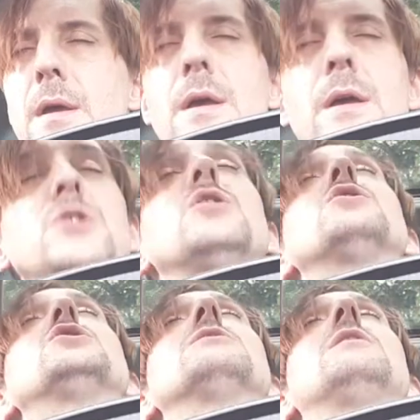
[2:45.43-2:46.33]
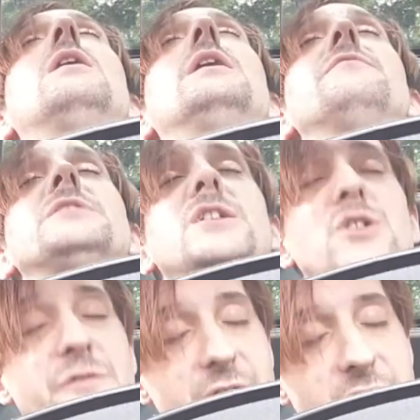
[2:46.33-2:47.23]
Josh, I never said you
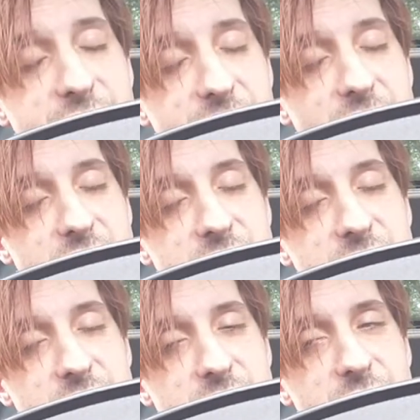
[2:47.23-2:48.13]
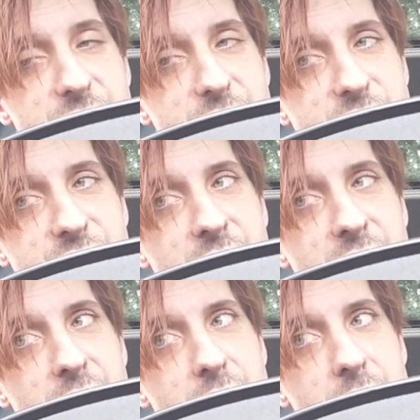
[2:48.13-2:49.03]
faked things. That's the first thing.
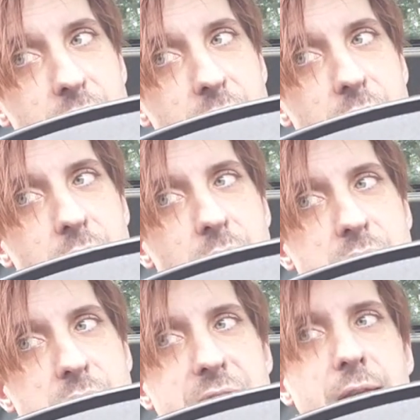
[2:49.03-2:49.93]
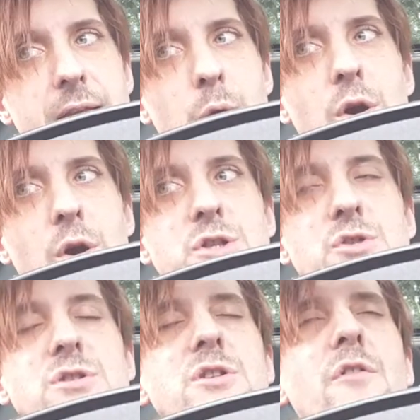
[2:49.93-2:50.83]
Secondly, I wanted you to
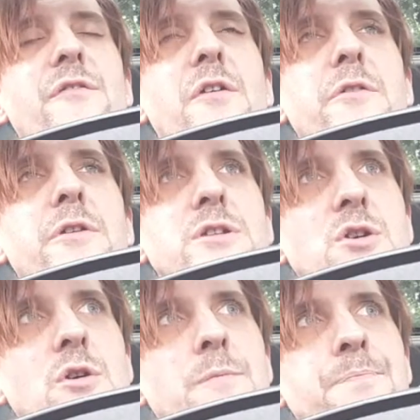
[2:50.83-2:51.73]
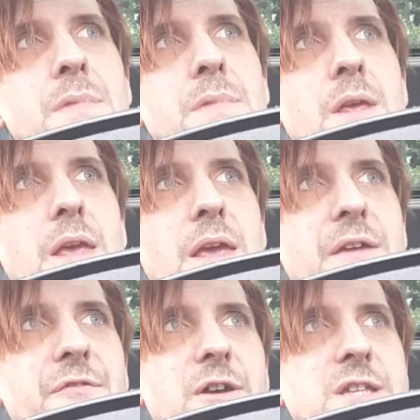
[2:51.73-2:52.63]
not focus on if I said
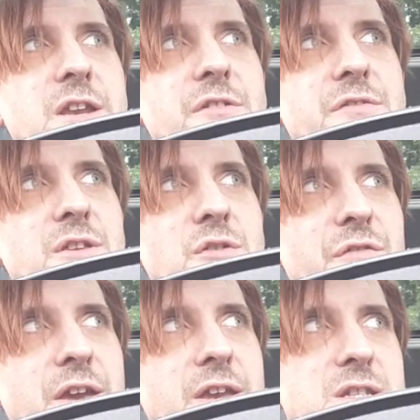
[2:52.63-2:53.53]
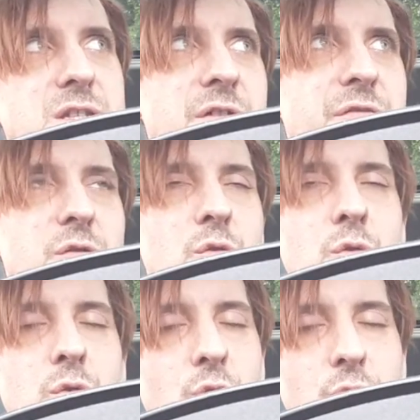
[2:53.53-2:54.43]
you faked stuff or
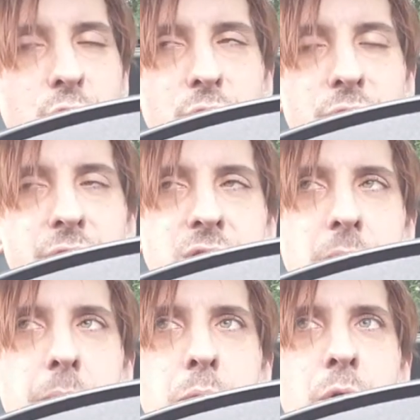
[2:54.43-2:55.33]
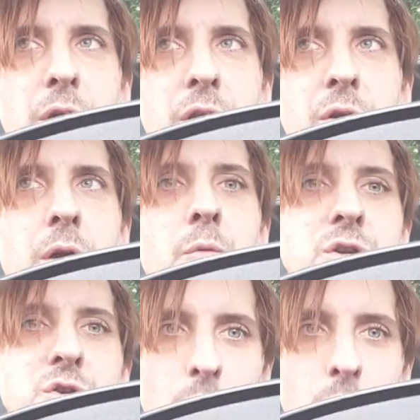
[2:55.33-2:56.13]
the type of work you do. I wanted you to look at